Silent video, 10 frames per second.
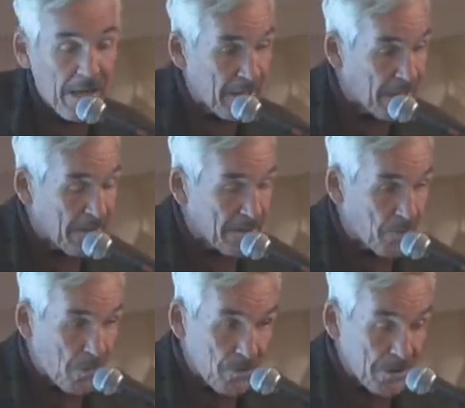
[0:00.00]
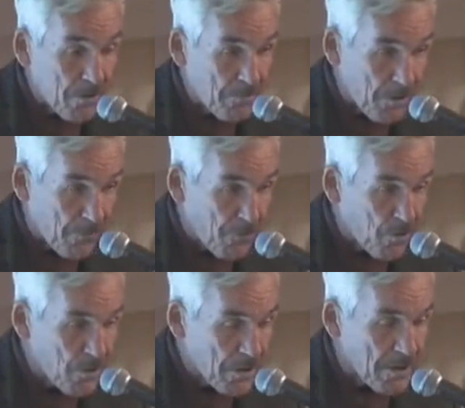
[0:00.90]
And, and tomorrow is going to be the
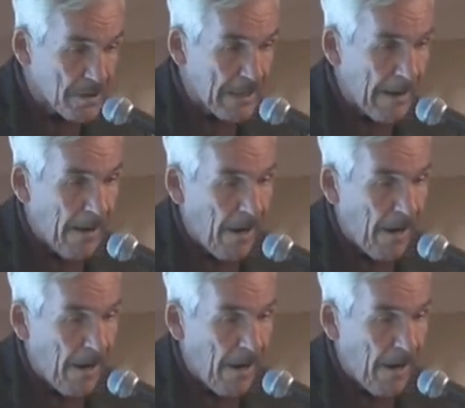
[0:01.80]
first